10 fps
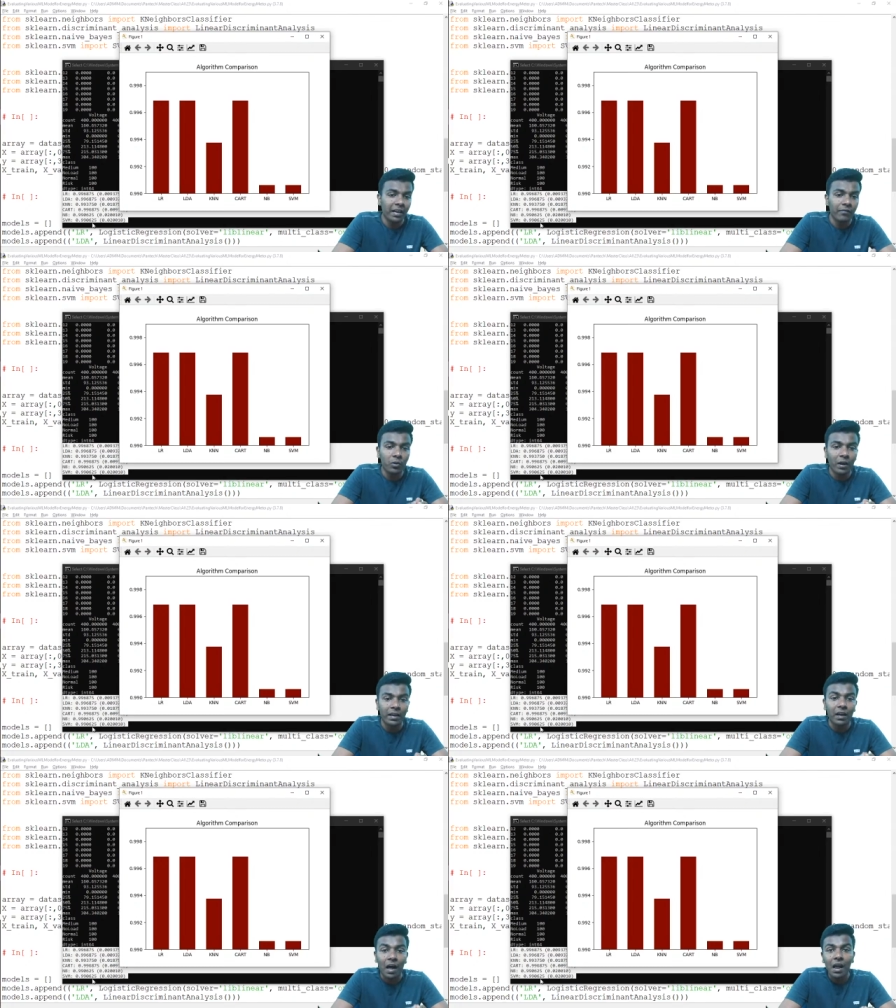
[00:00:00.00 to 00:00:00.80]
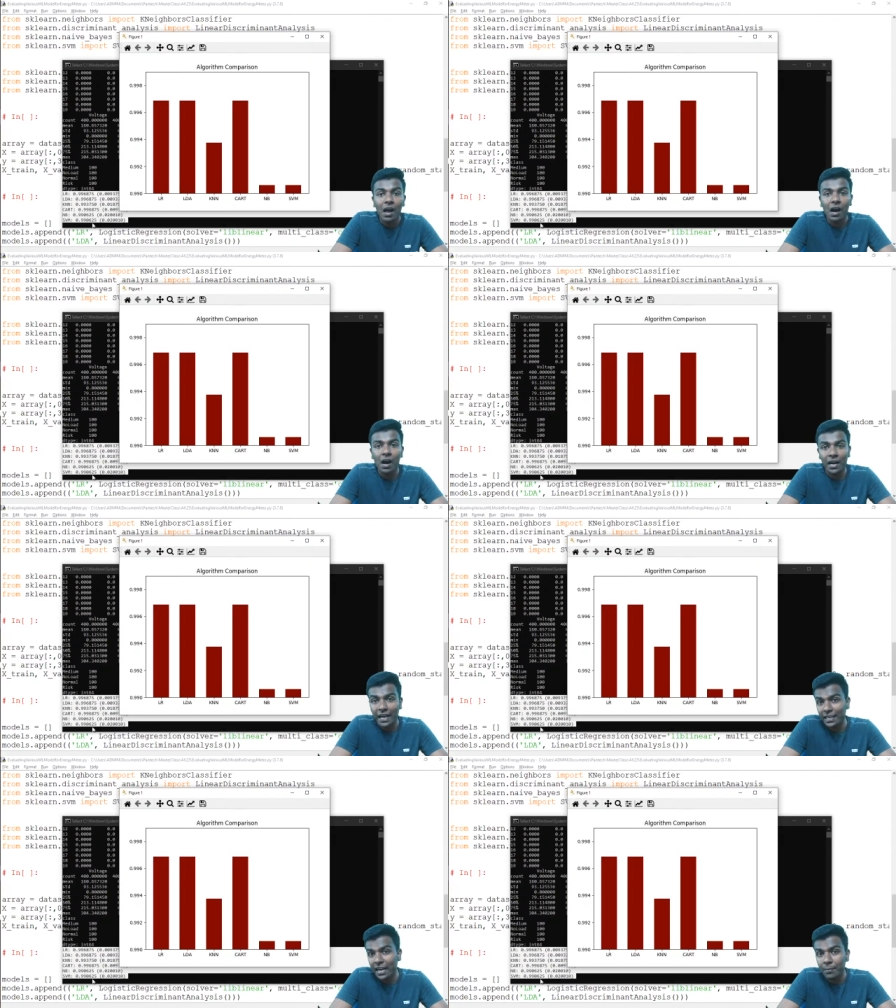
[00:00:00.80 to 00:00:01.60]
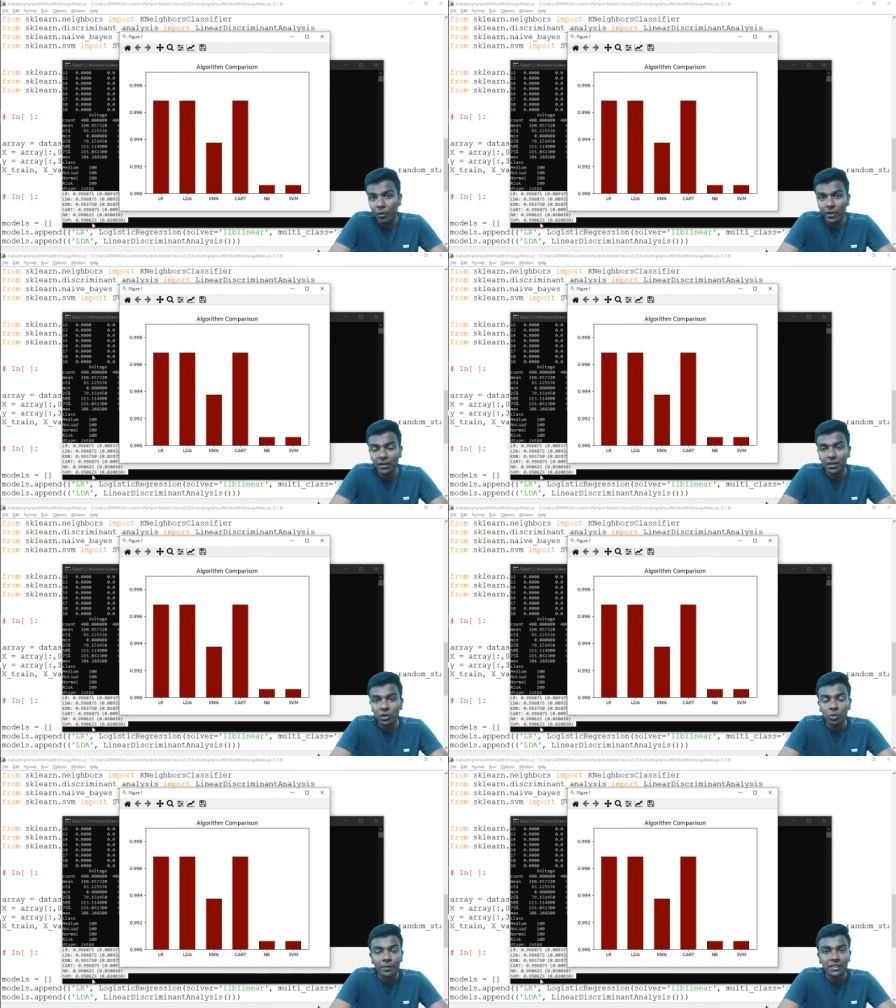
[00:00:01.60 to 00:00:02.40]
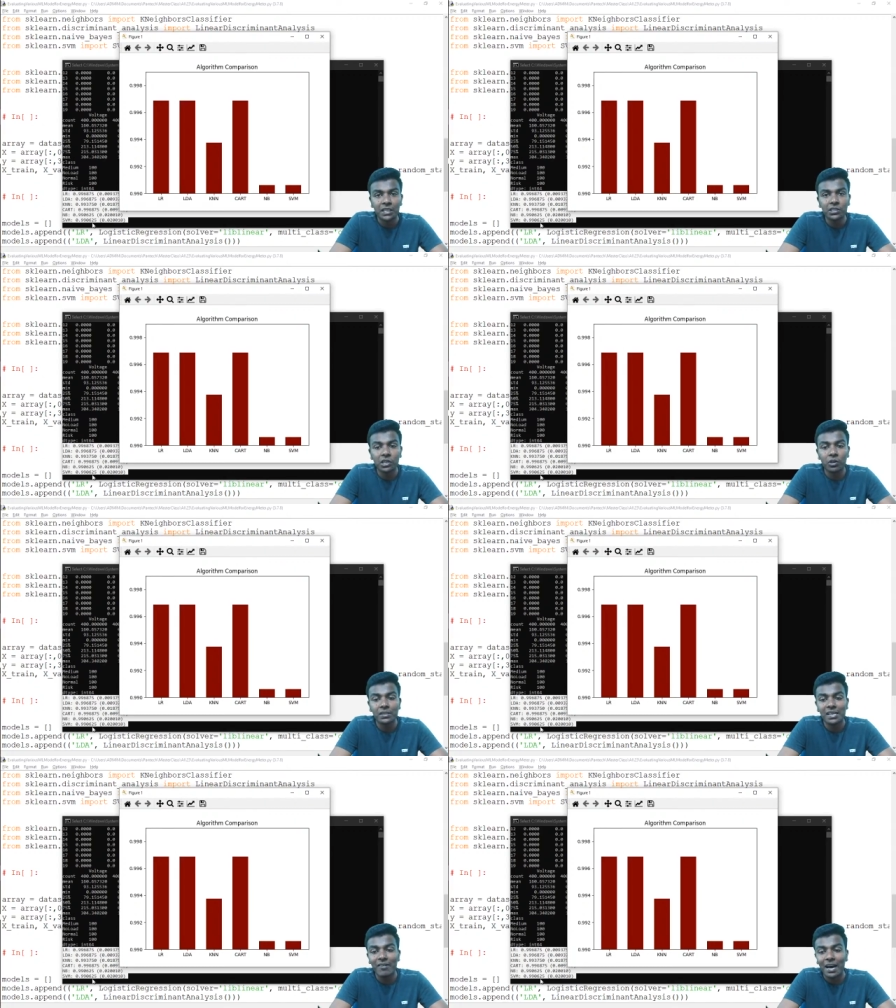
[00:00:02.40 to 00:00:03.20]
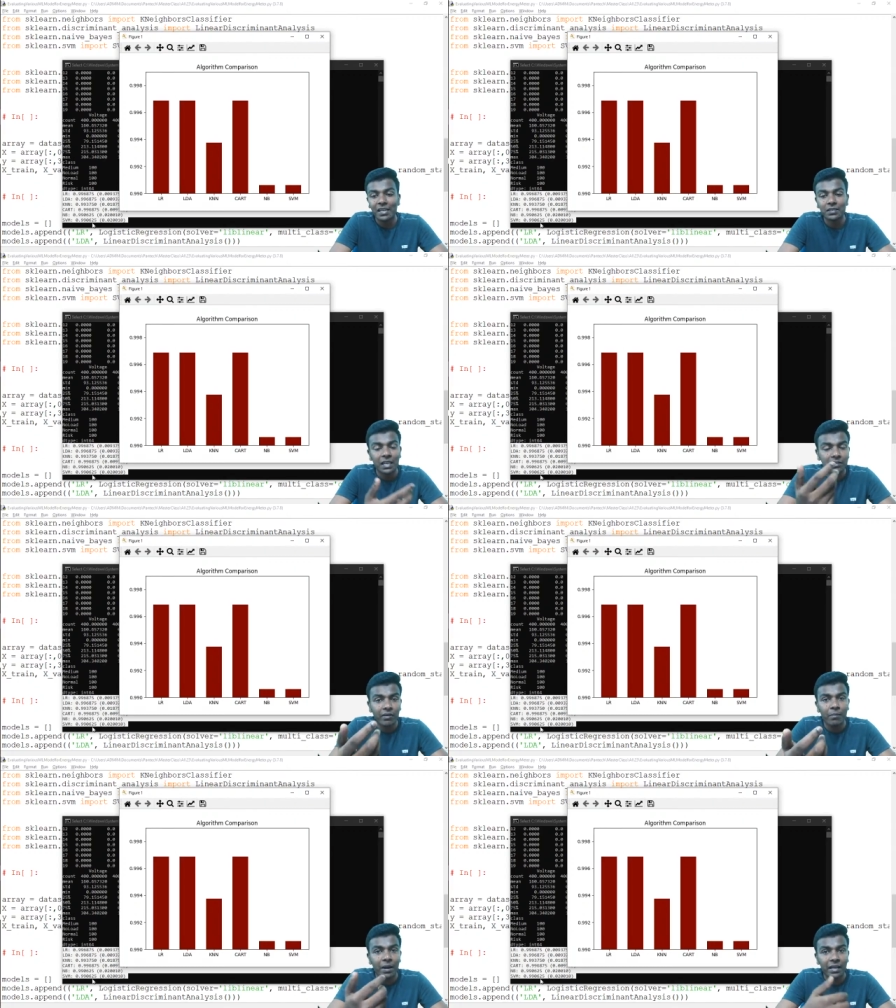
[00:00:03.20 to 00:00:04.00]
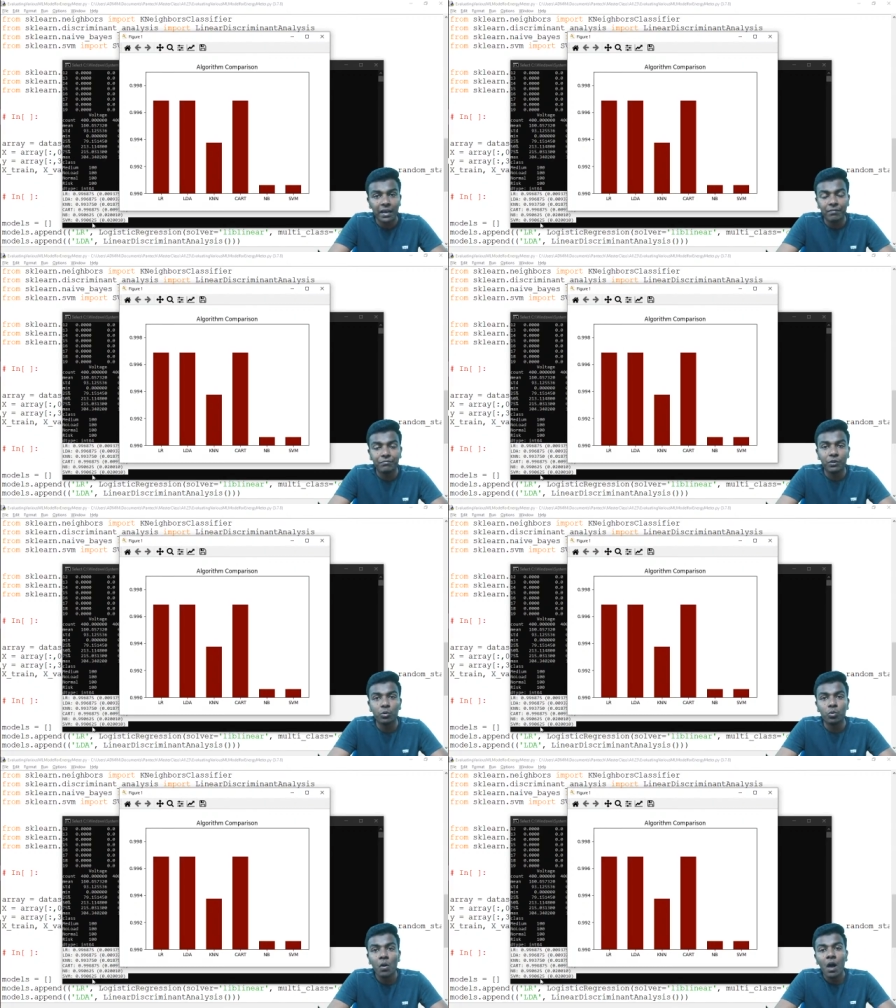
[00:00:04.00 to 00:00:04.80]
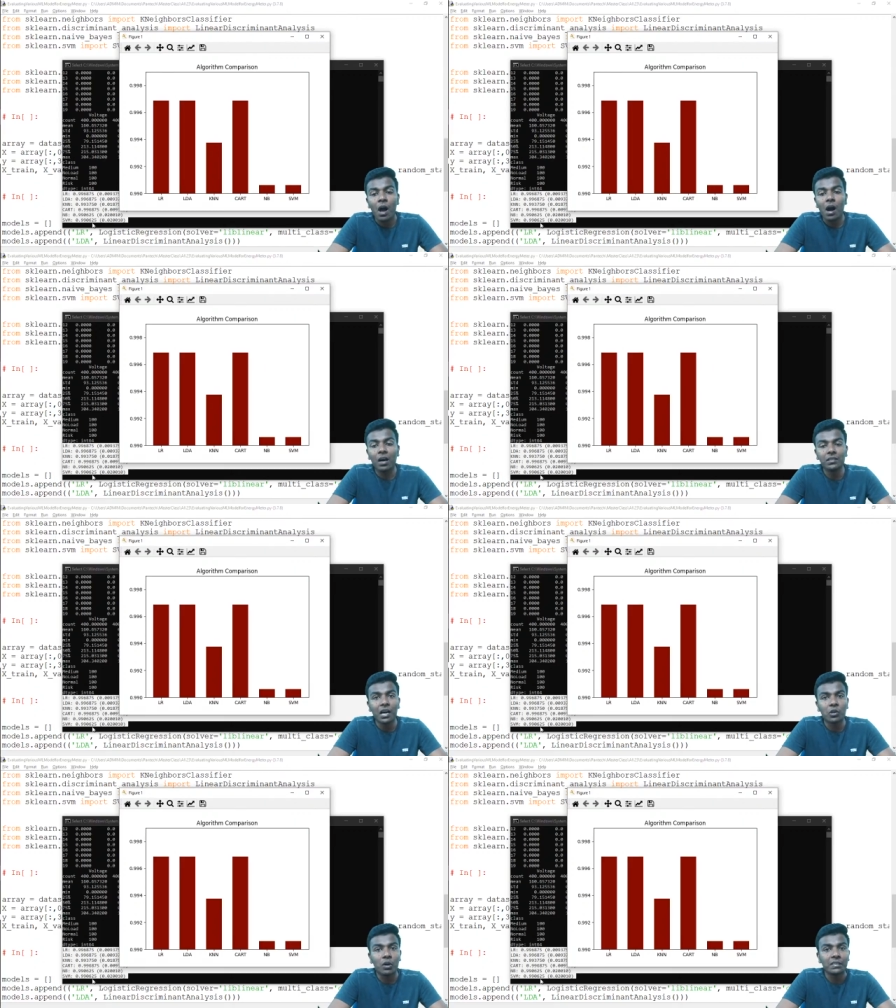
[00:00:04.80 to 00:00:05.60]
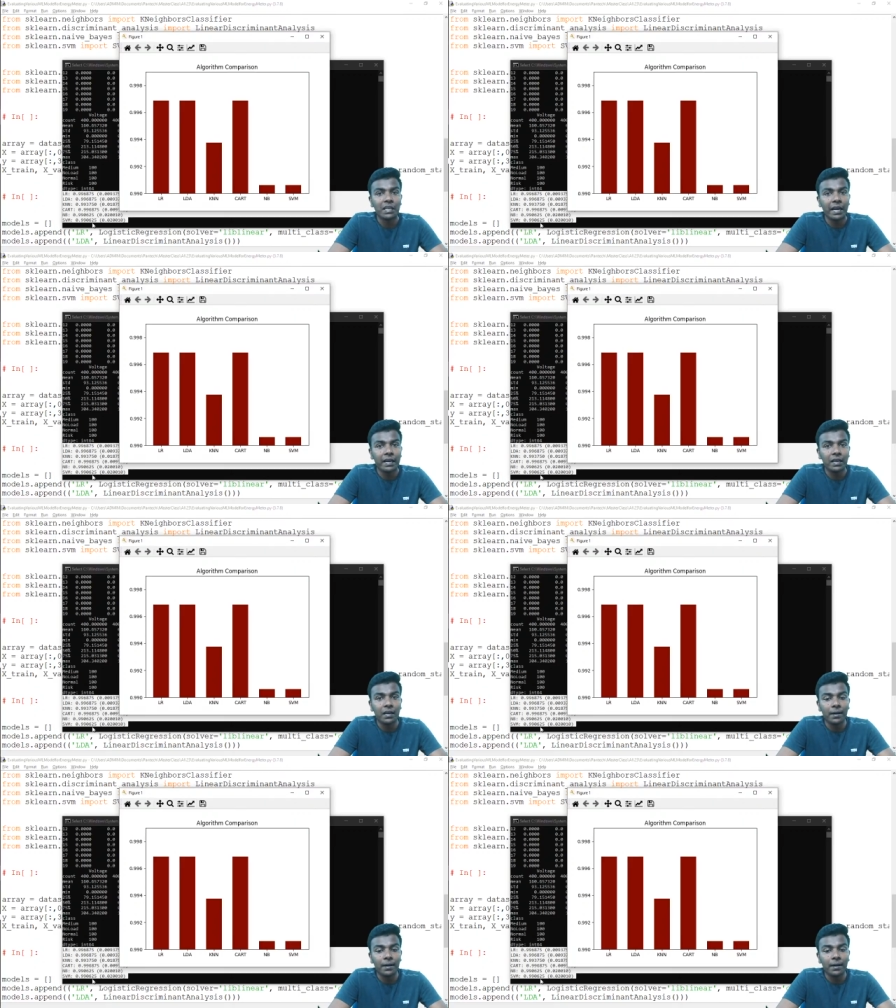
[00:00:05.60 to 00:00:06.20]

give you like 98.2% accuracy, whereas SVM may give you the accuracy like